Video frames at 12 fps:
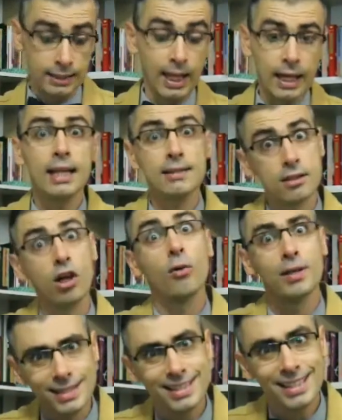then let's go
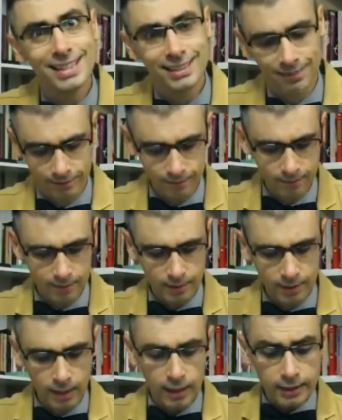and see.
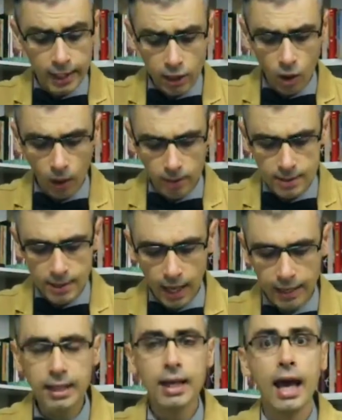They go
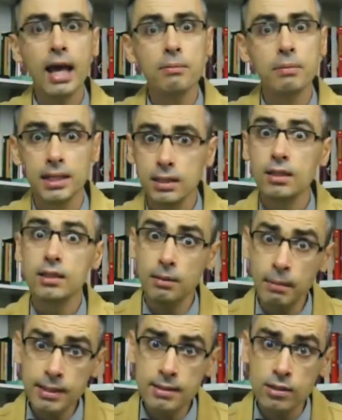outside and meet the
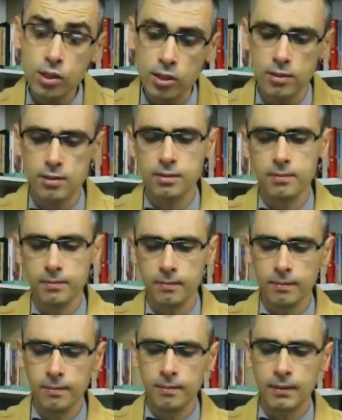messengers.
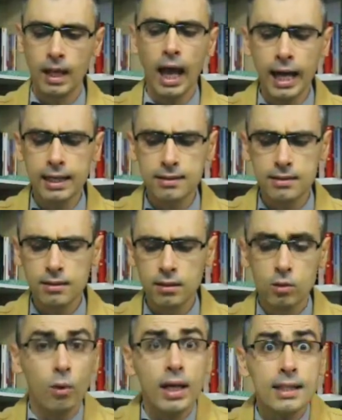Alice,
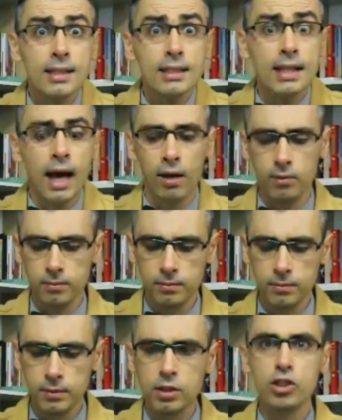what is it now?
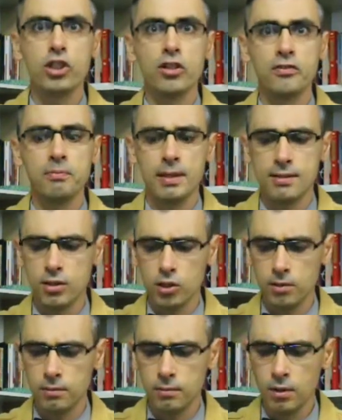Chief
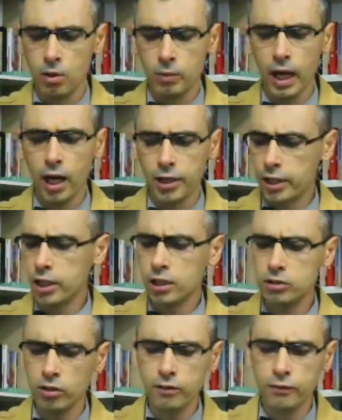messenger, we are
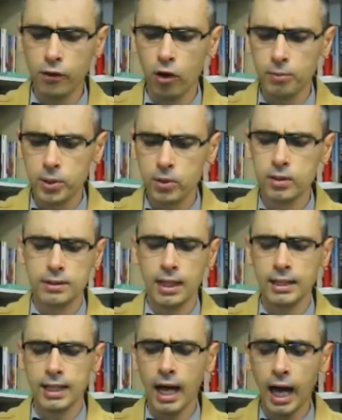here to inform you
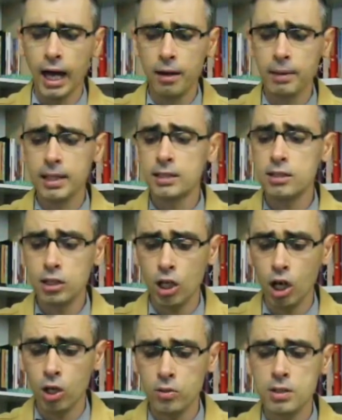that the Ironman is
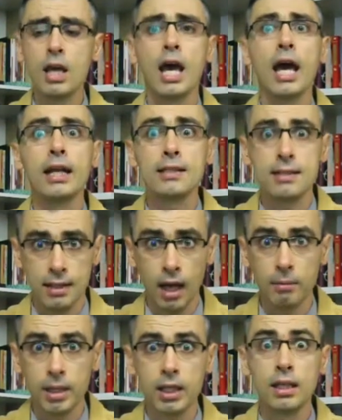close and is
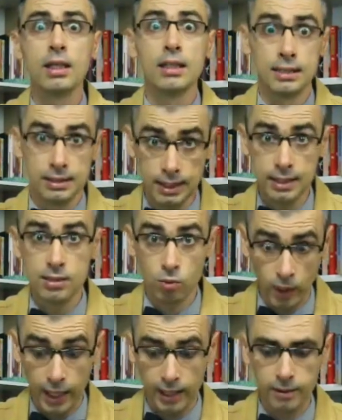coming this
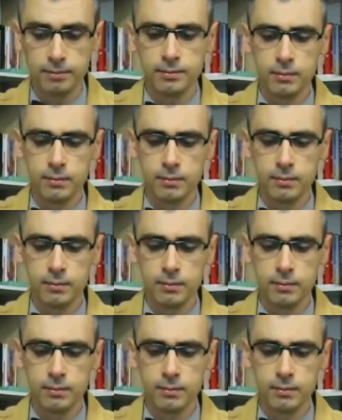way.